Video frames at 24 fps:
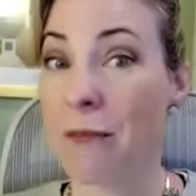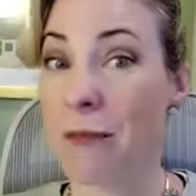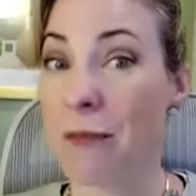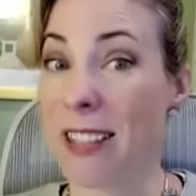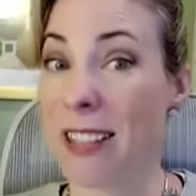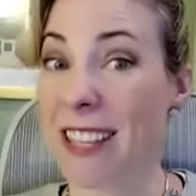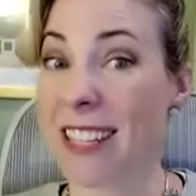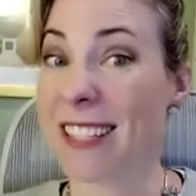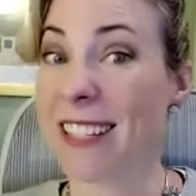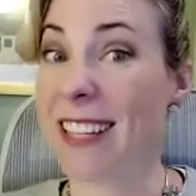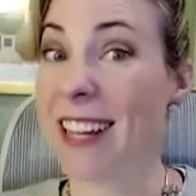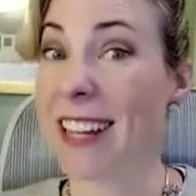
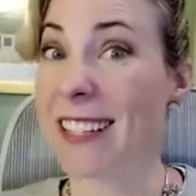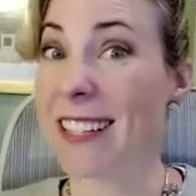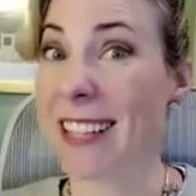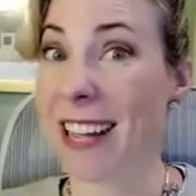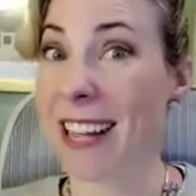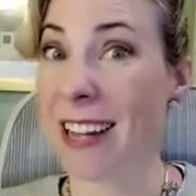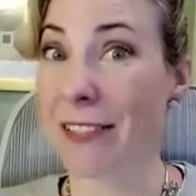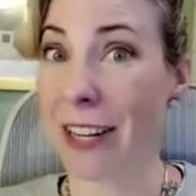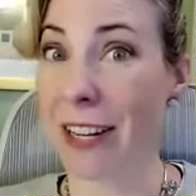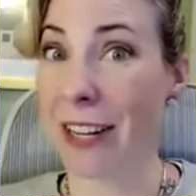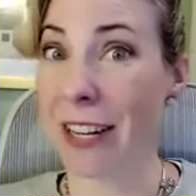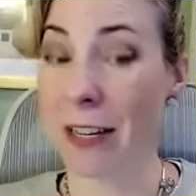But this guy's
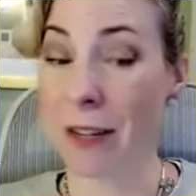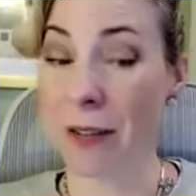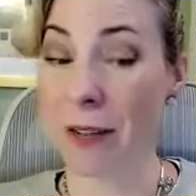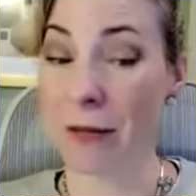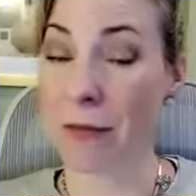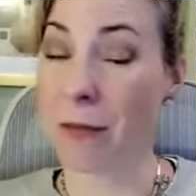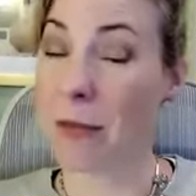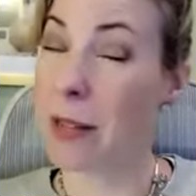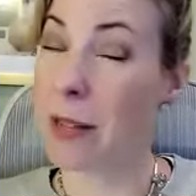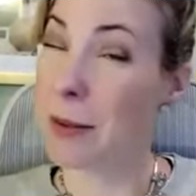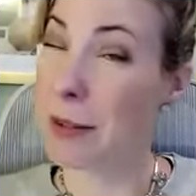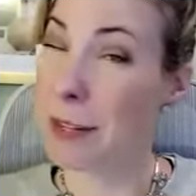heavy,
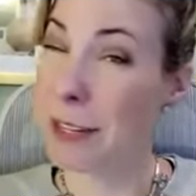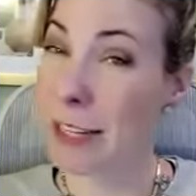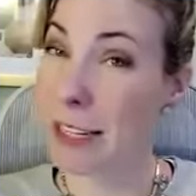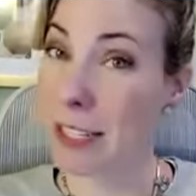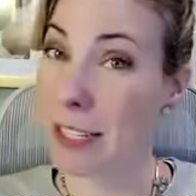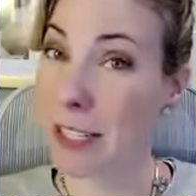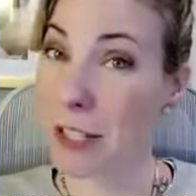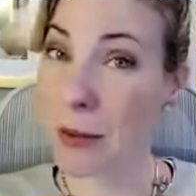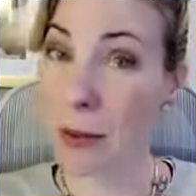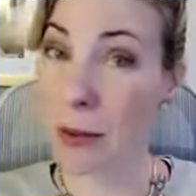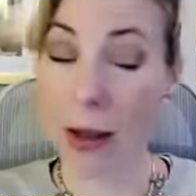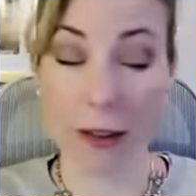
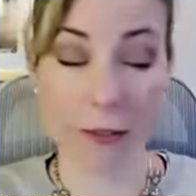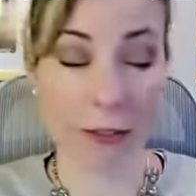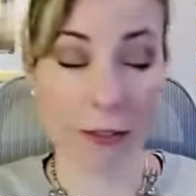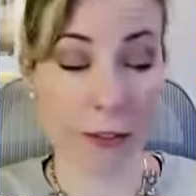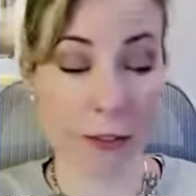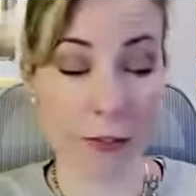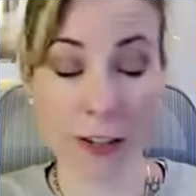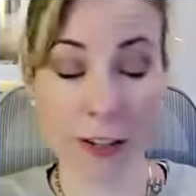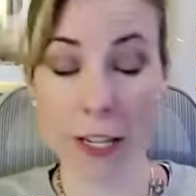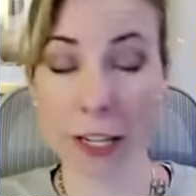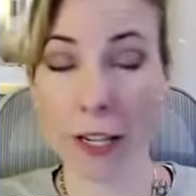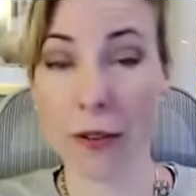maybe too
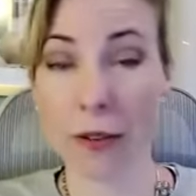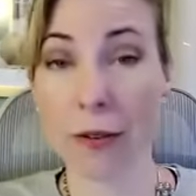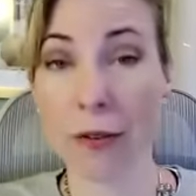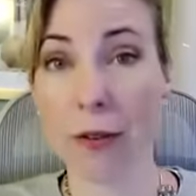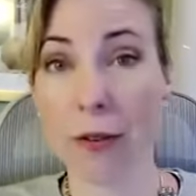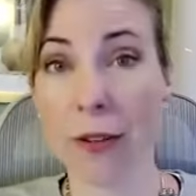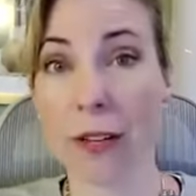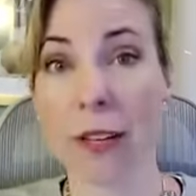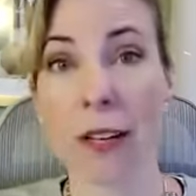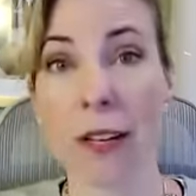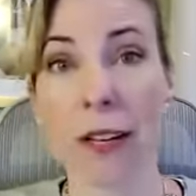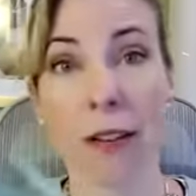heavy for you.
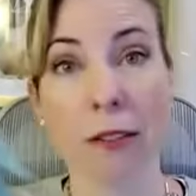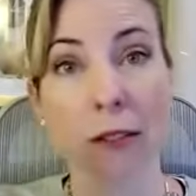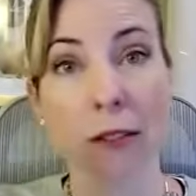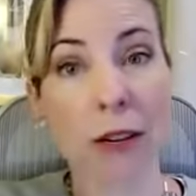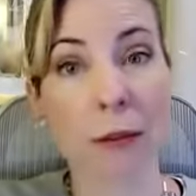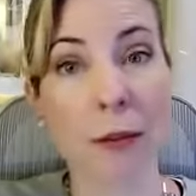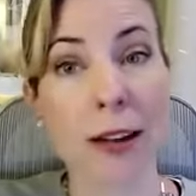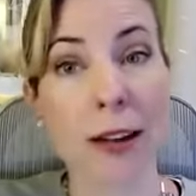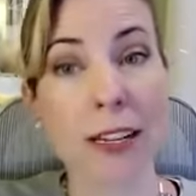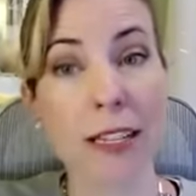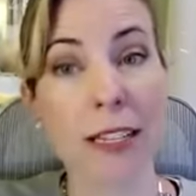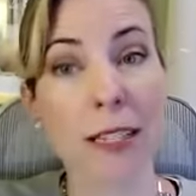What
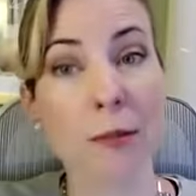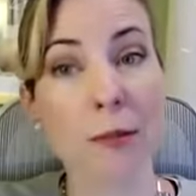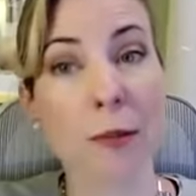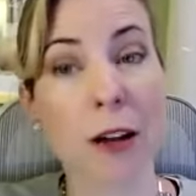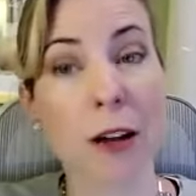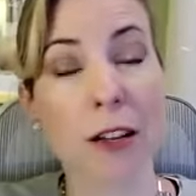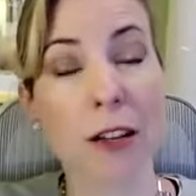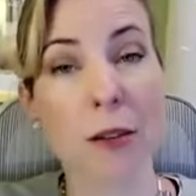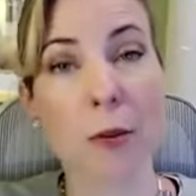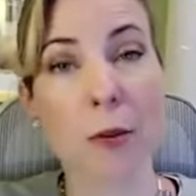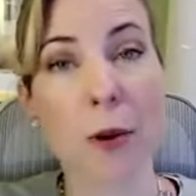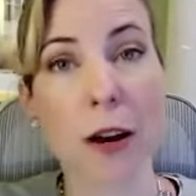about a
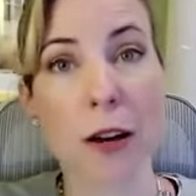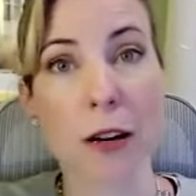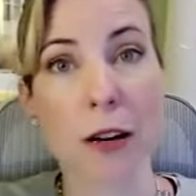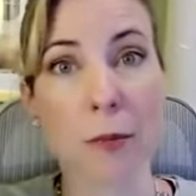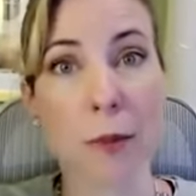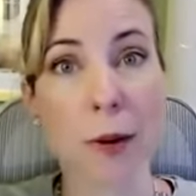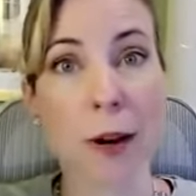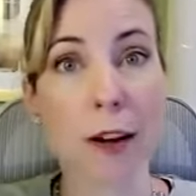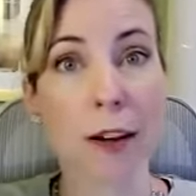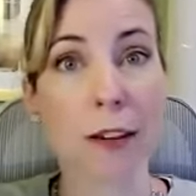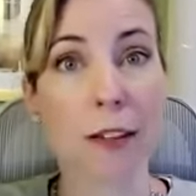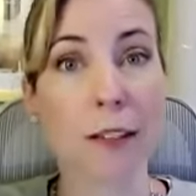smaller water
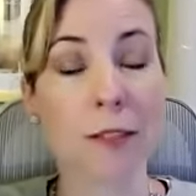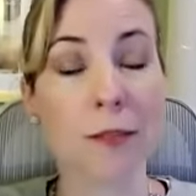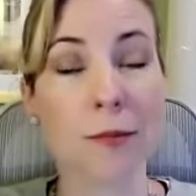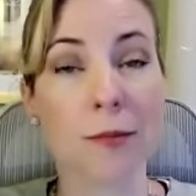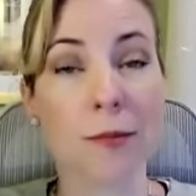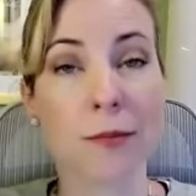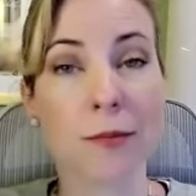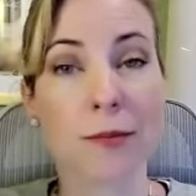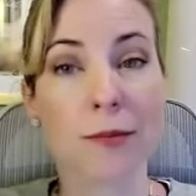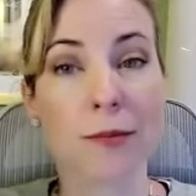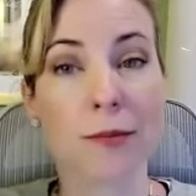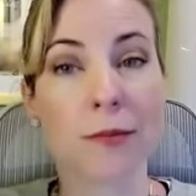bottle
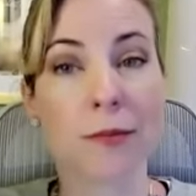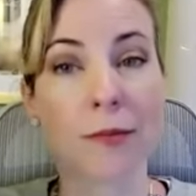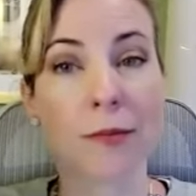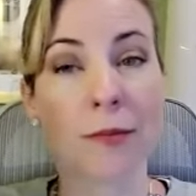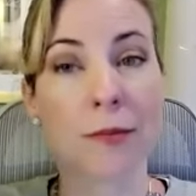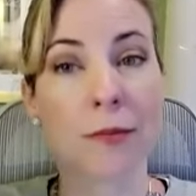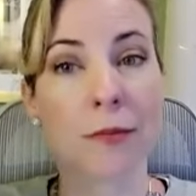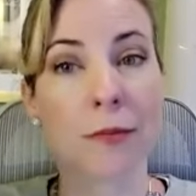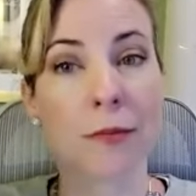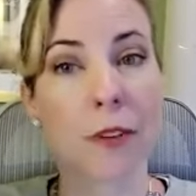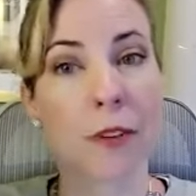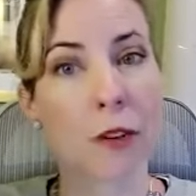
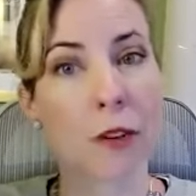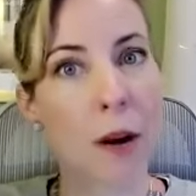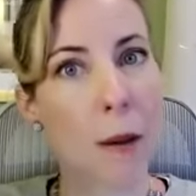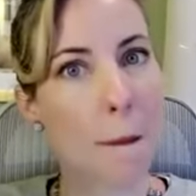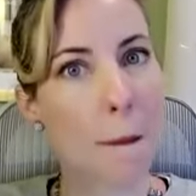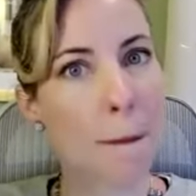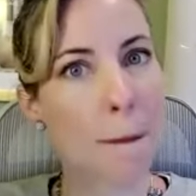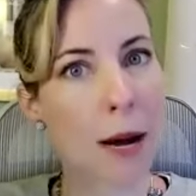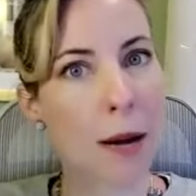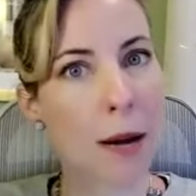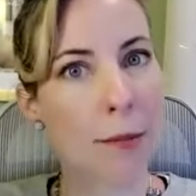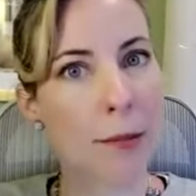or a
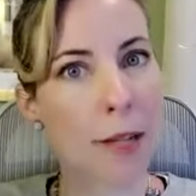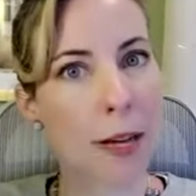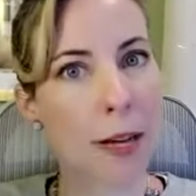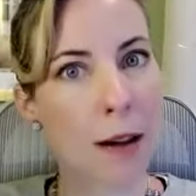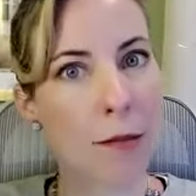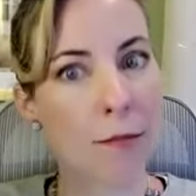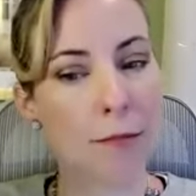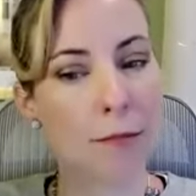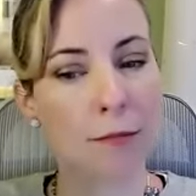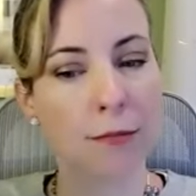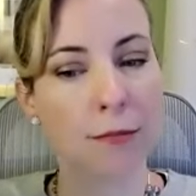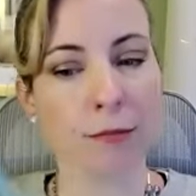pop
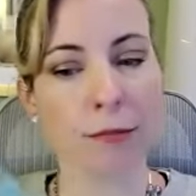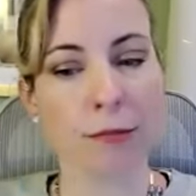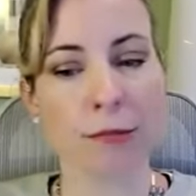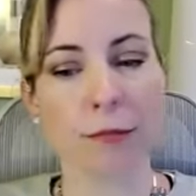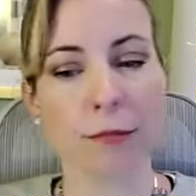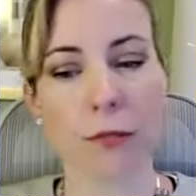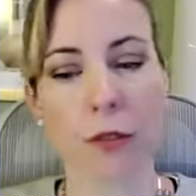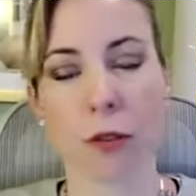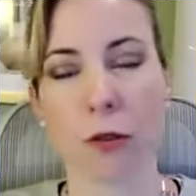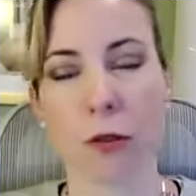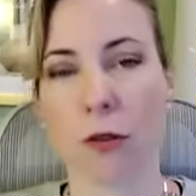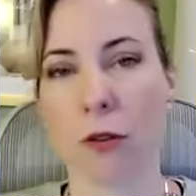top
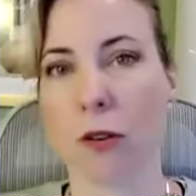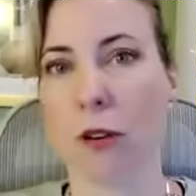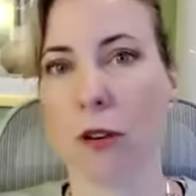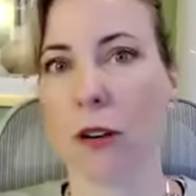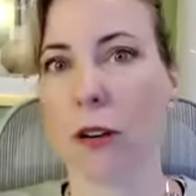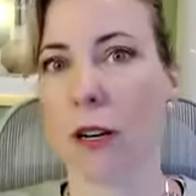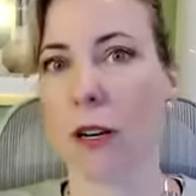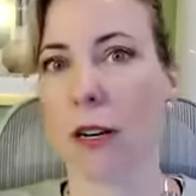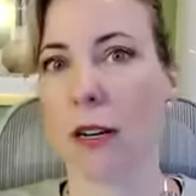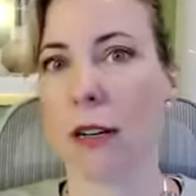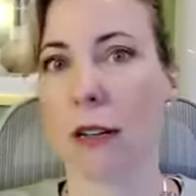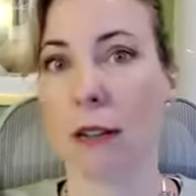
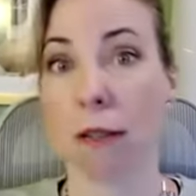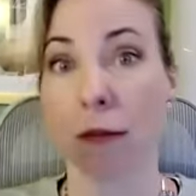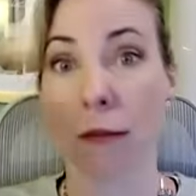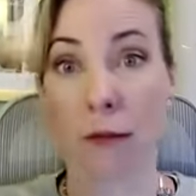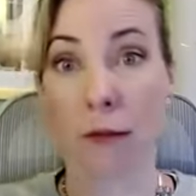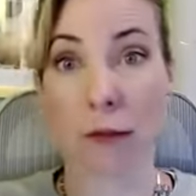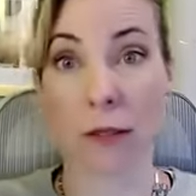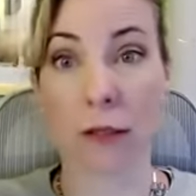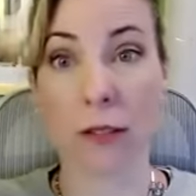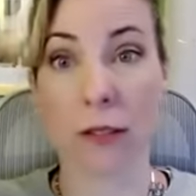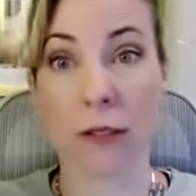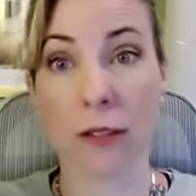or a
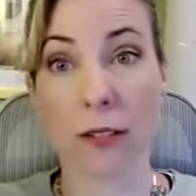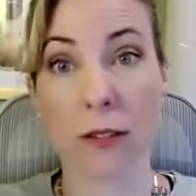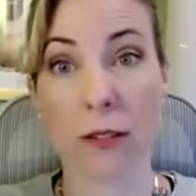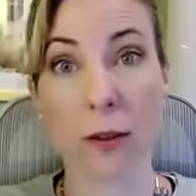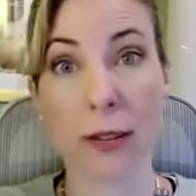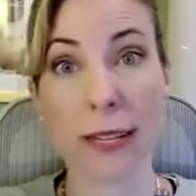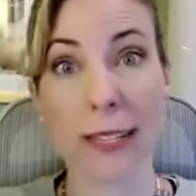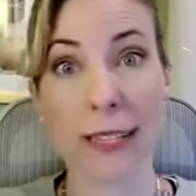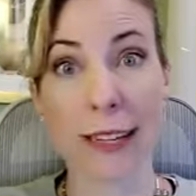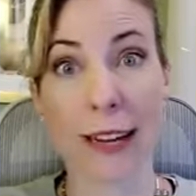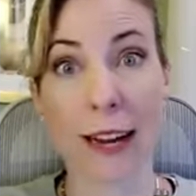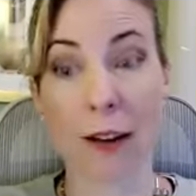
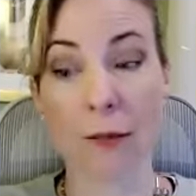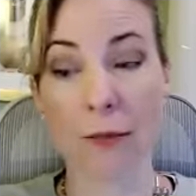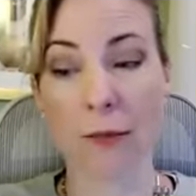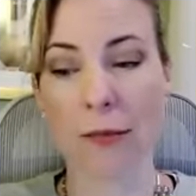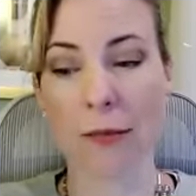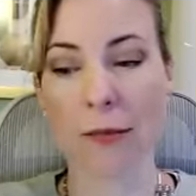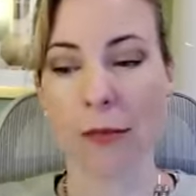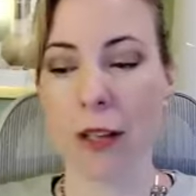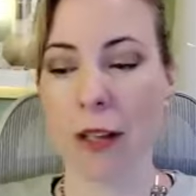squeeze top?